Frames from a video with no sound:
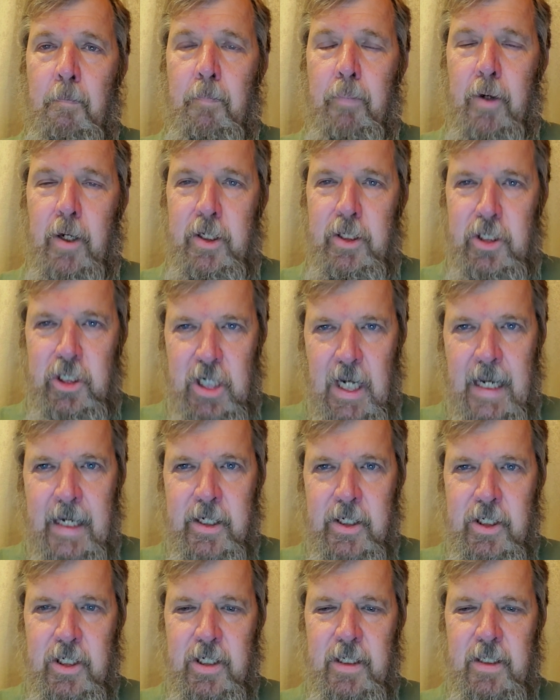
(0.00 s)

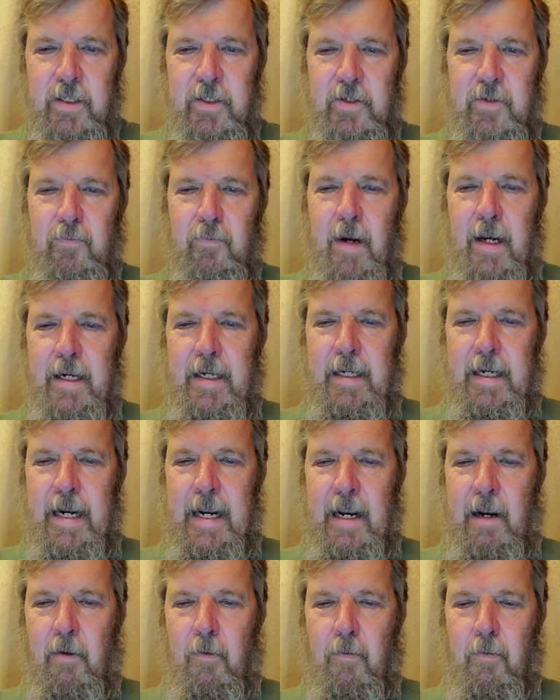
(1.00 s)
Projections right
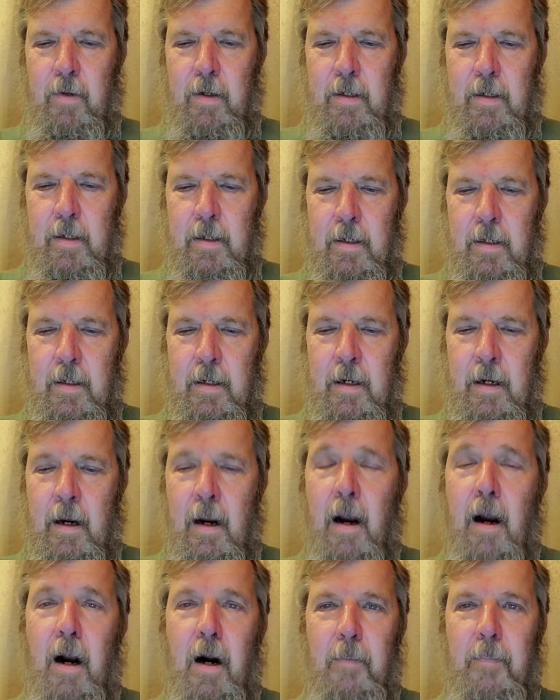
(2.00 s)
now
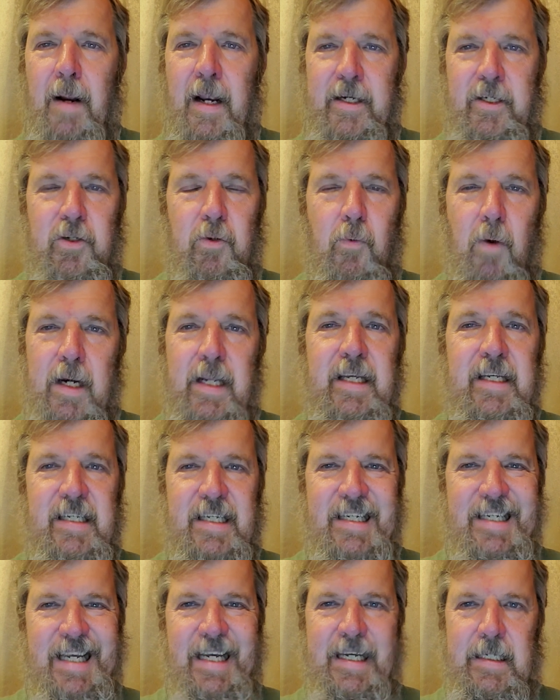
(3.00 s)
are by
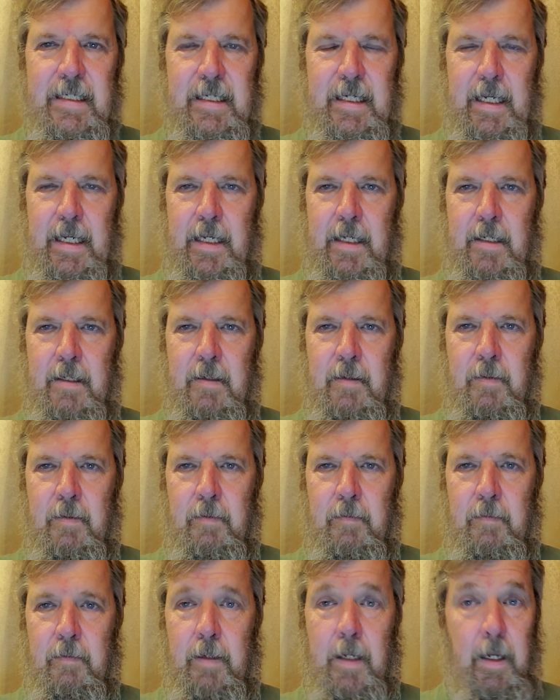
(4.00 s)
2060,
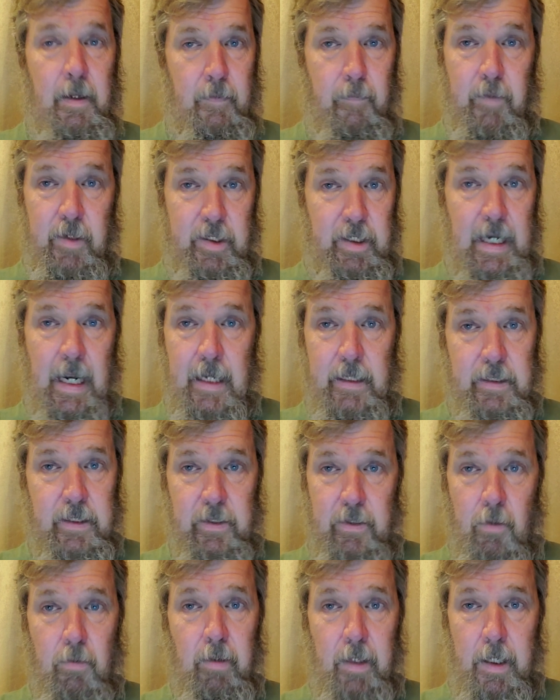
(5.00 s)
okay, which, guys,
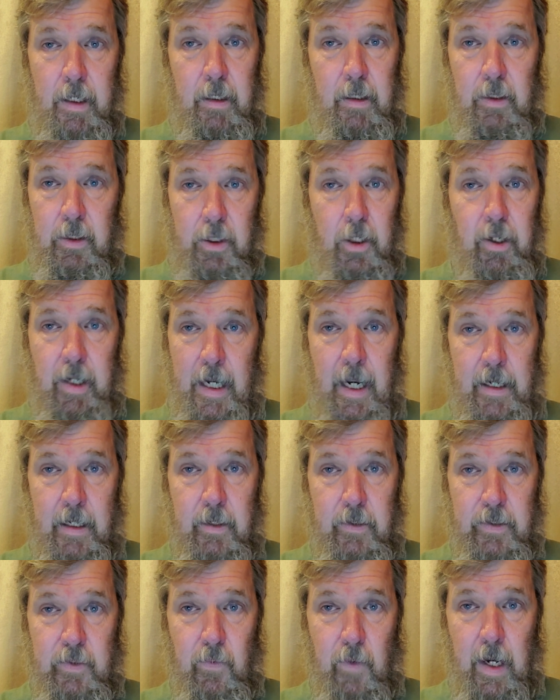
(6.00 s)
is only 38
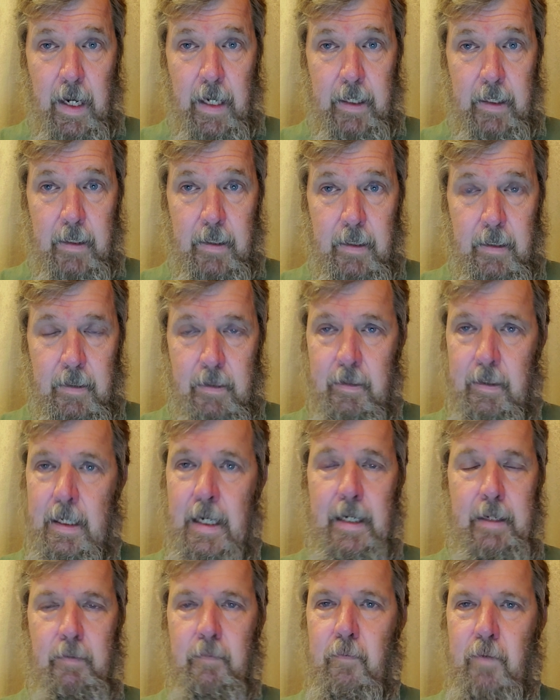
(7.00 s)
years away.
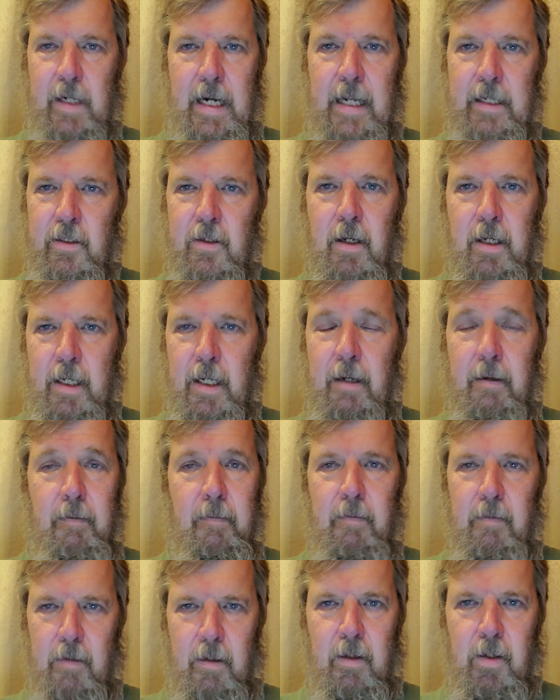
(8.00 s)
Okay, we're not talking
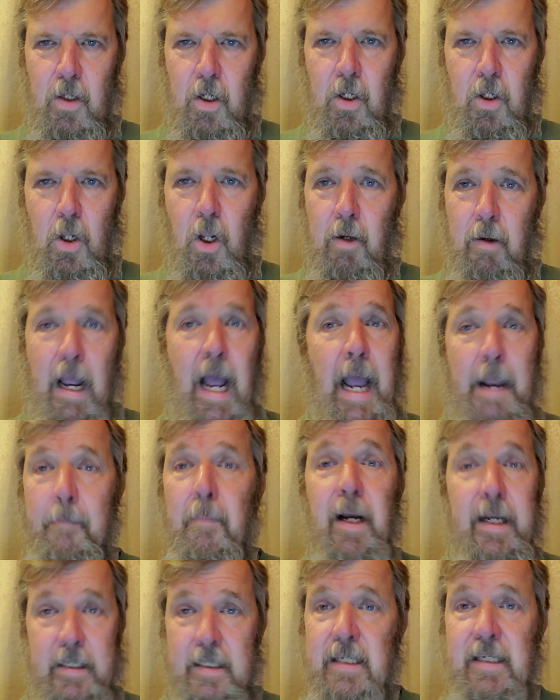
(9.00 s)
long. I
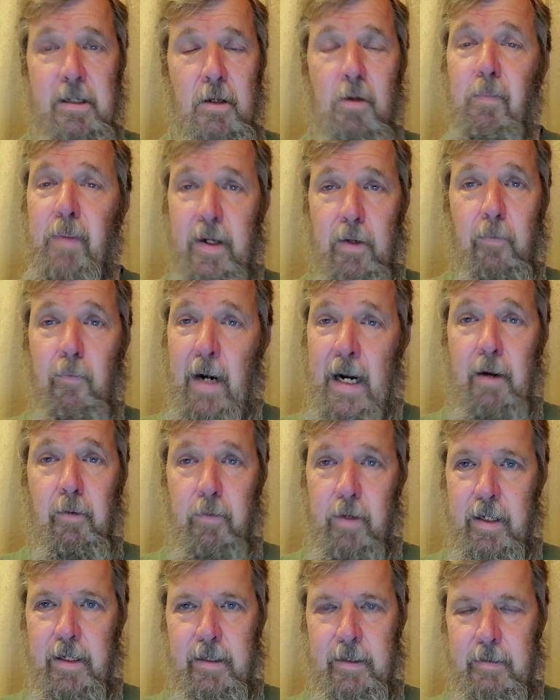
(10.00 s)
might still be
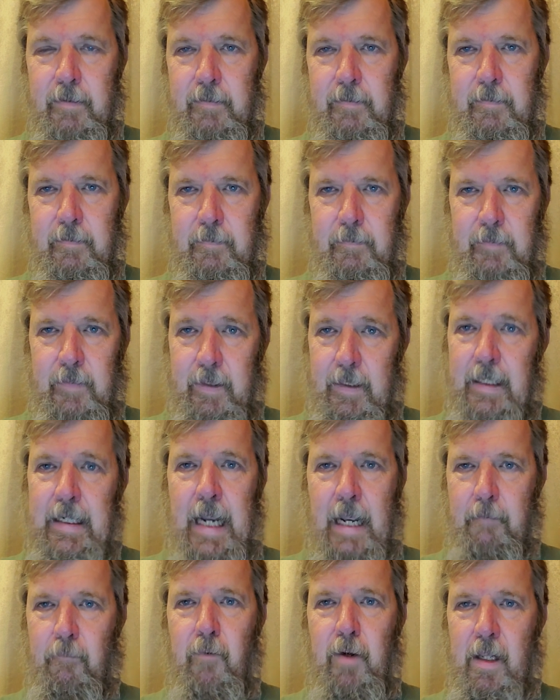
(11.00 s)
around,
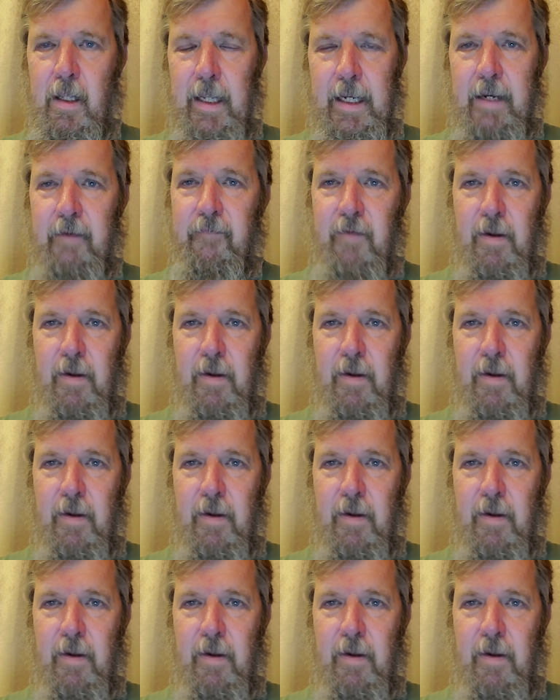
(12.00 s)
God willing,